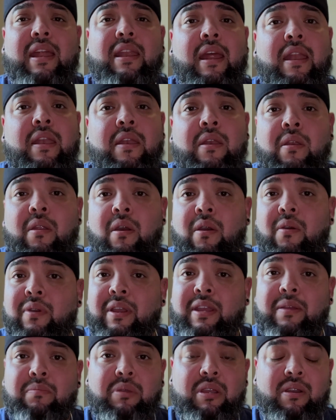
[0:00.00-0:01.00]
And I know it
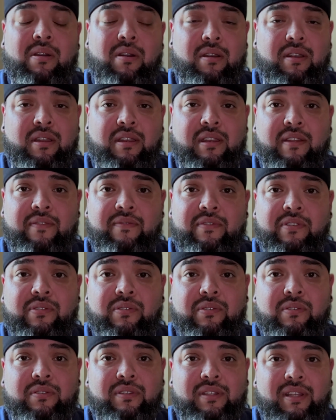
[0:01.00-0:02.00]
can be hard and
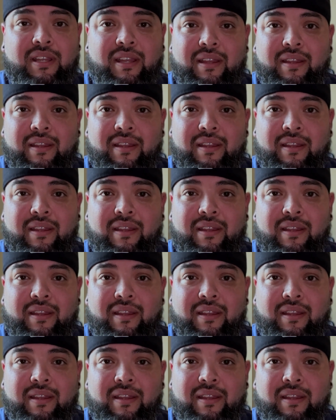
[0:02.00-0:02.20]
difficult.